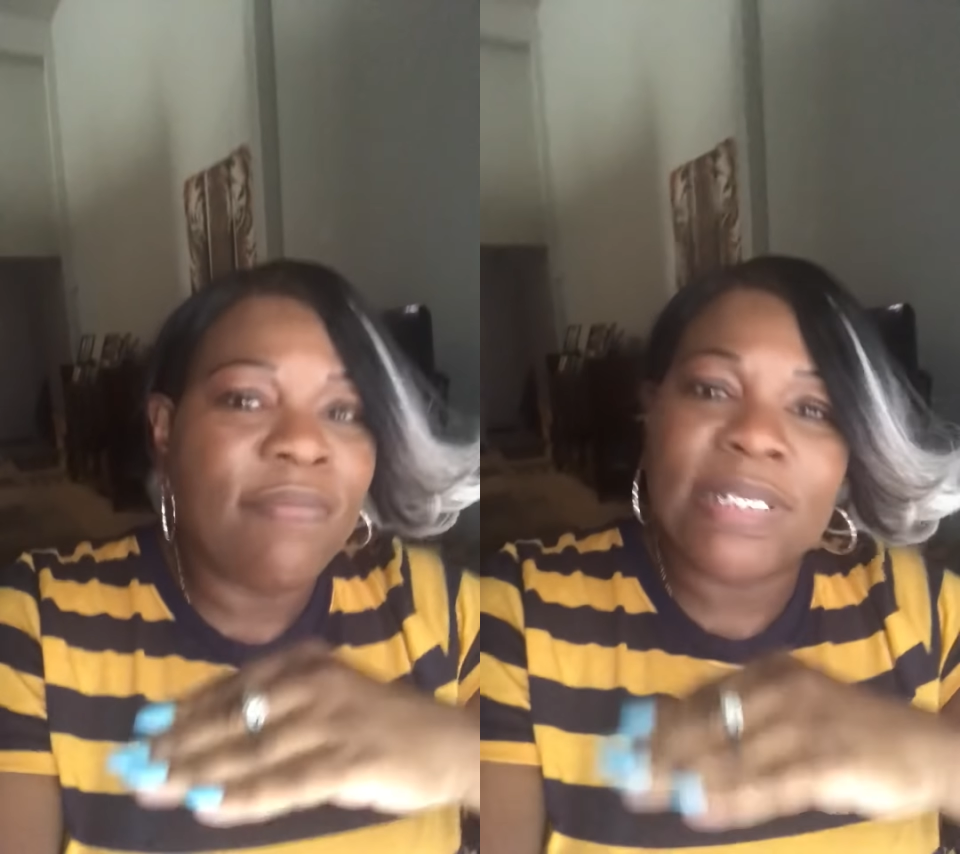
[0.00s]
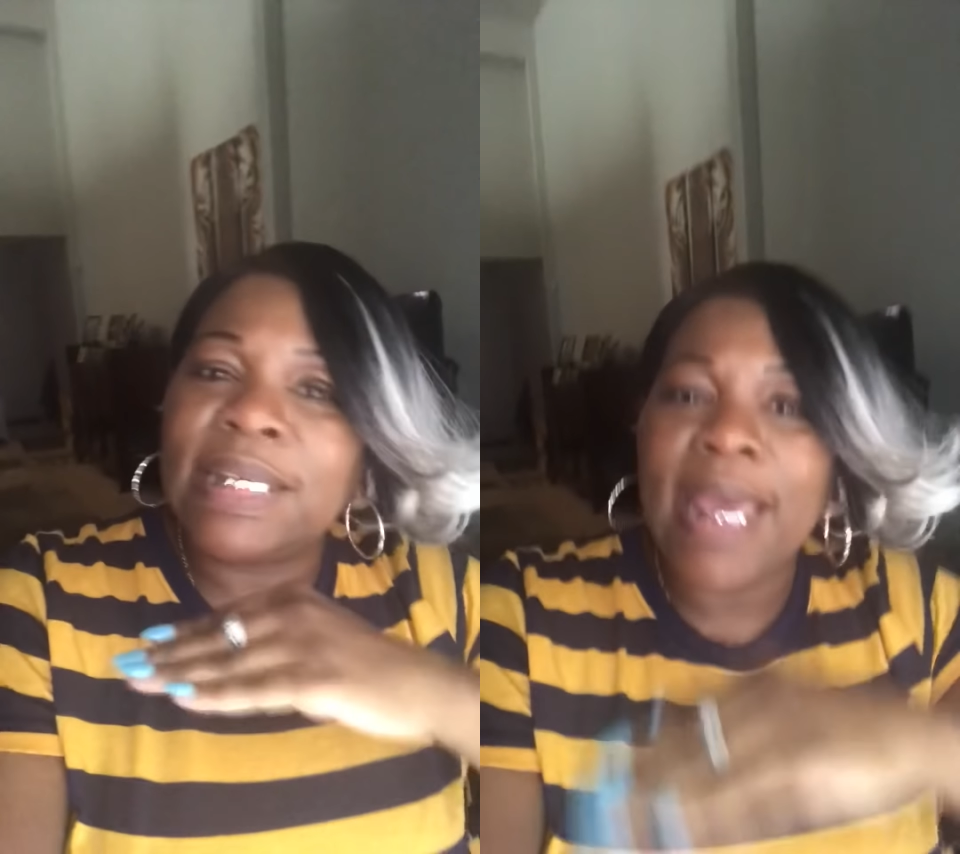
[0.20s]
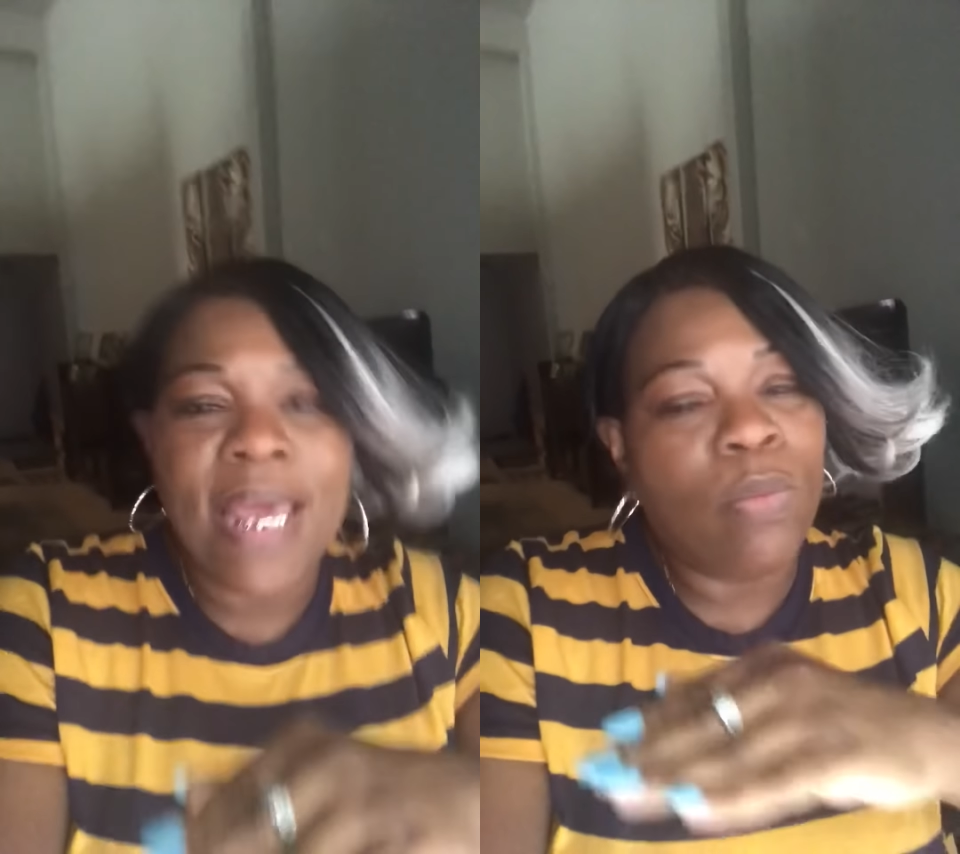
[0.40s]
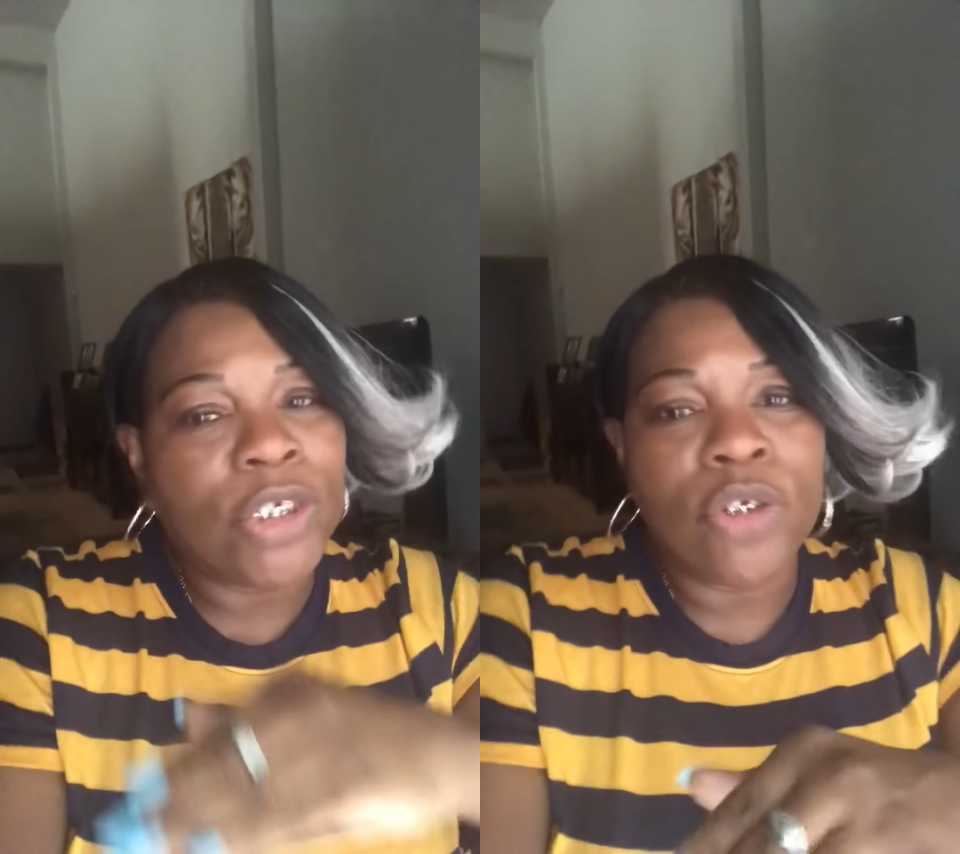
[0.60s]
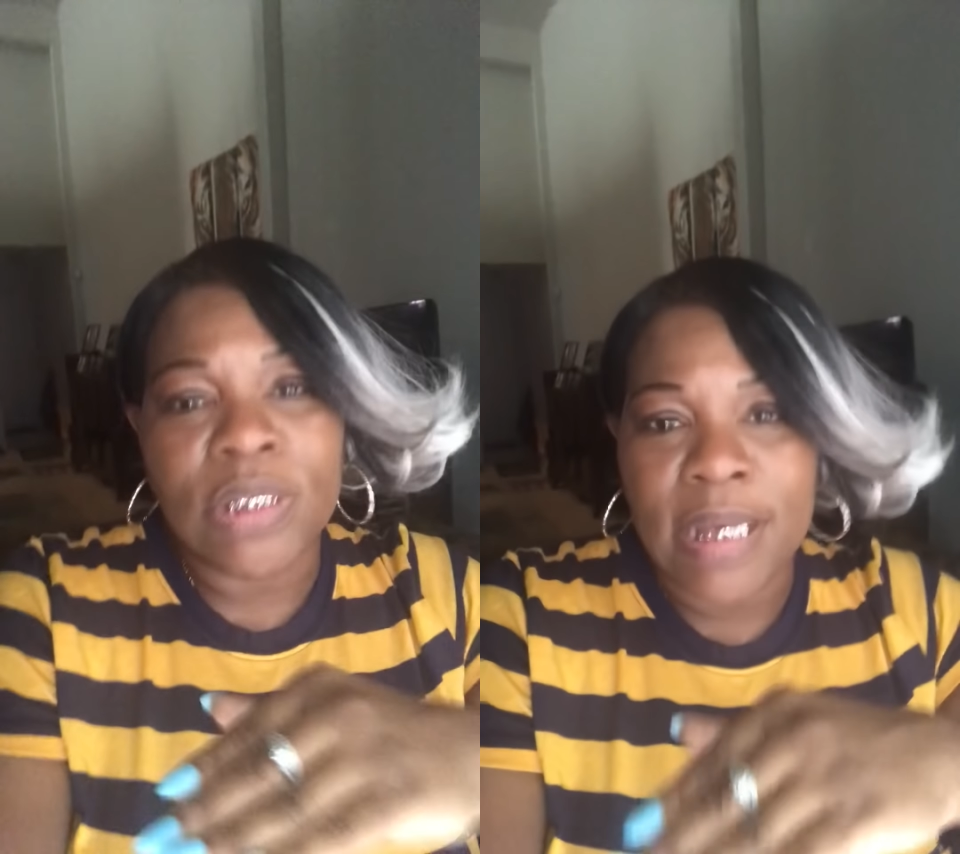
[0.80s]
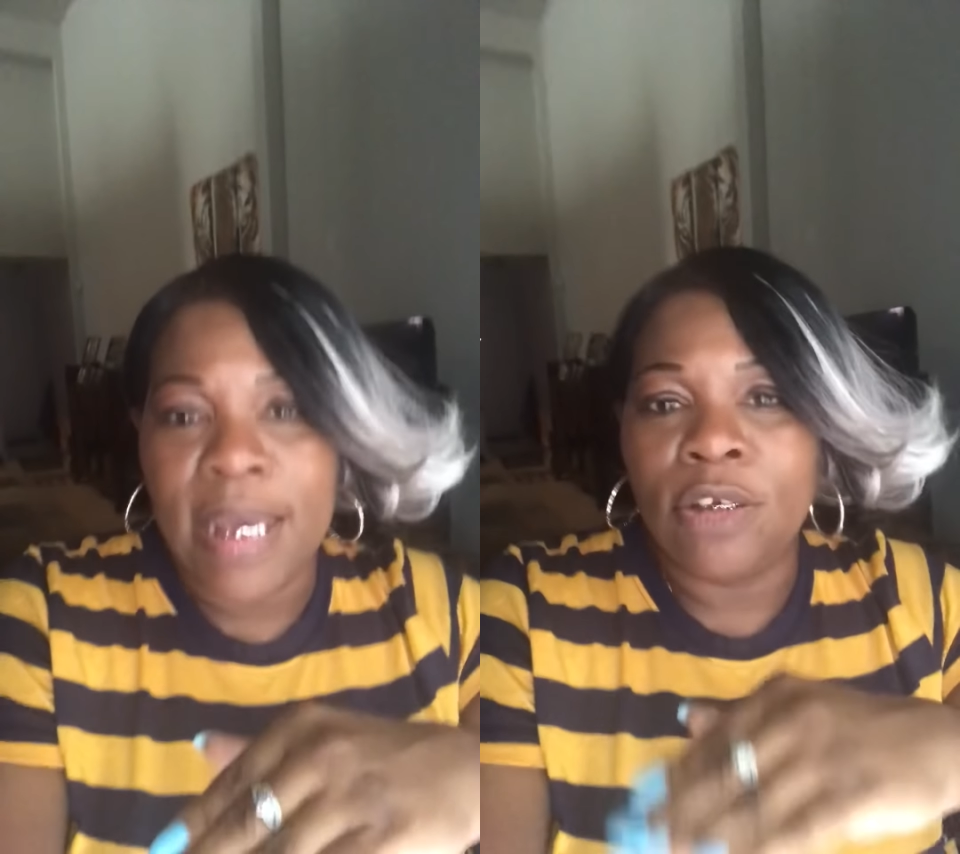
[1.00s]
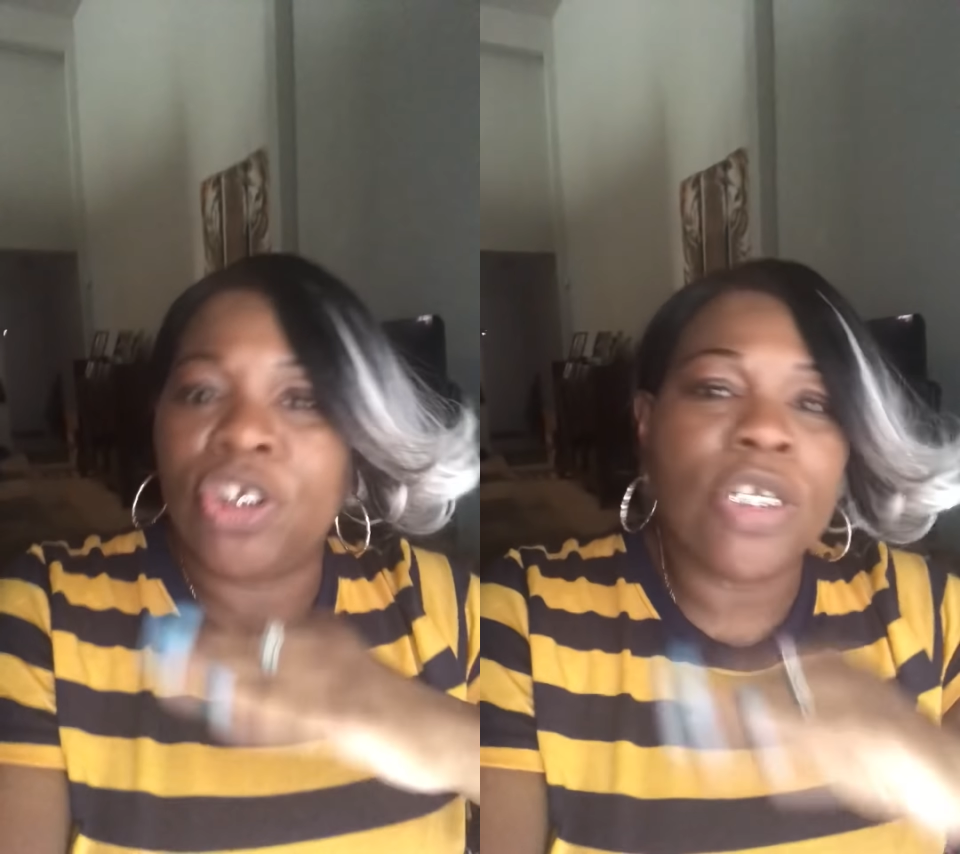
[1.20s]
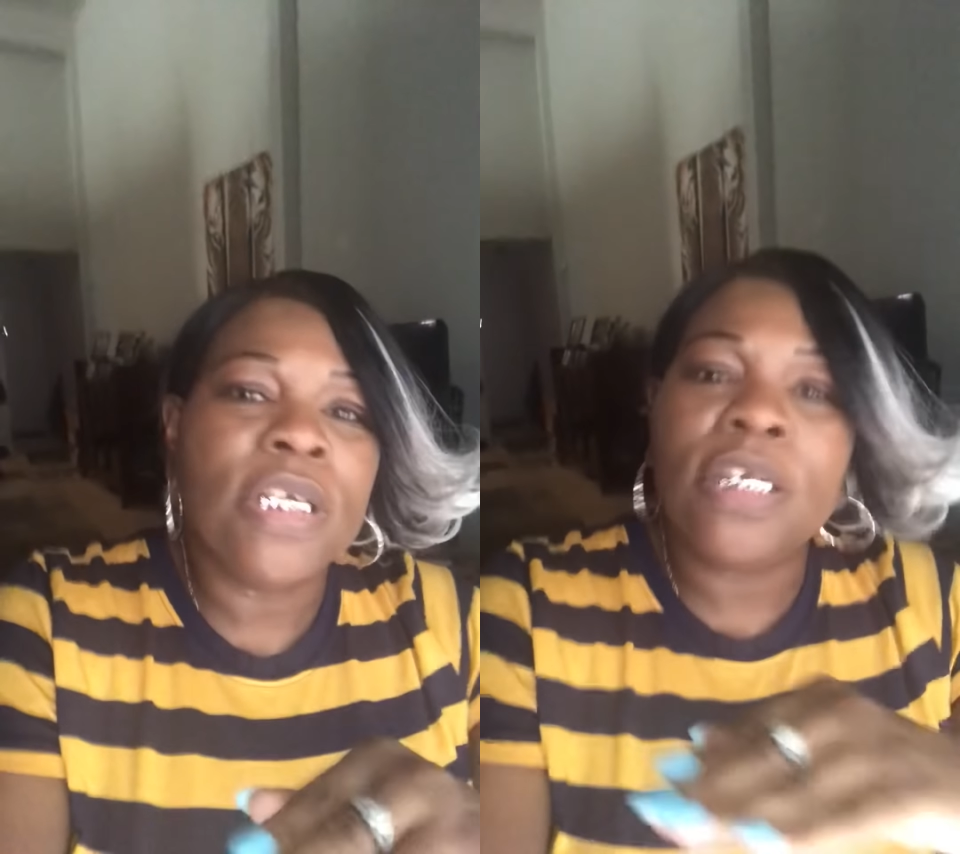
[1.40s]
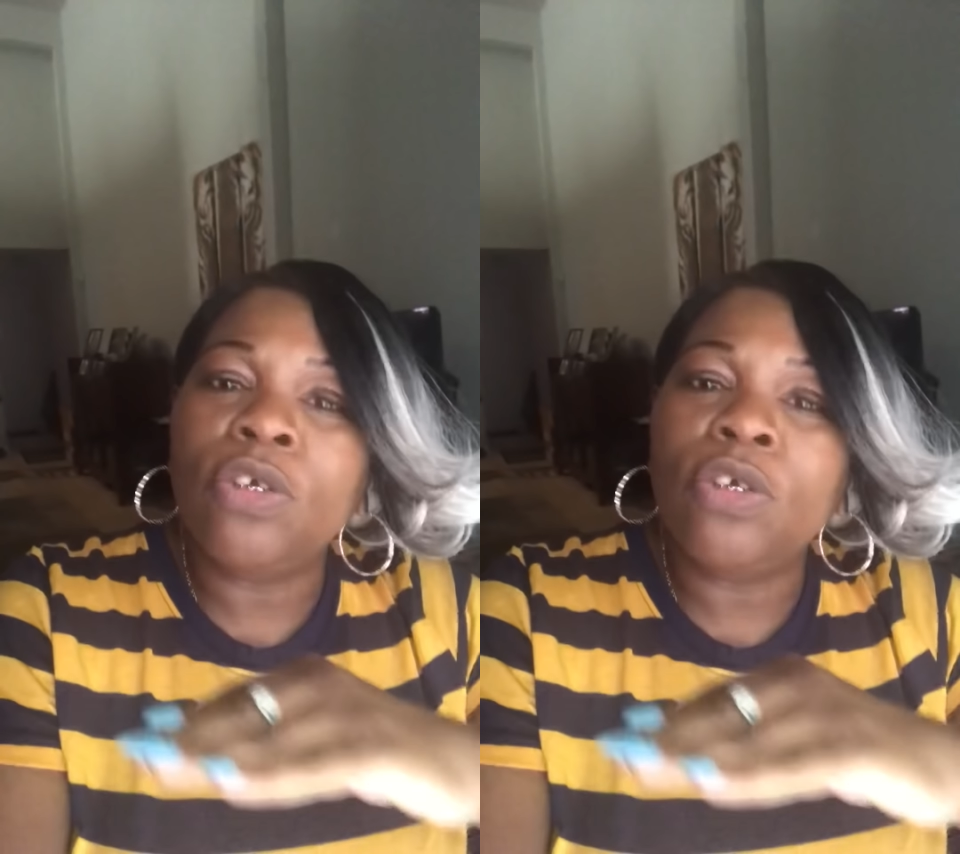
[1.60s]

even said what you said. You shouldn't.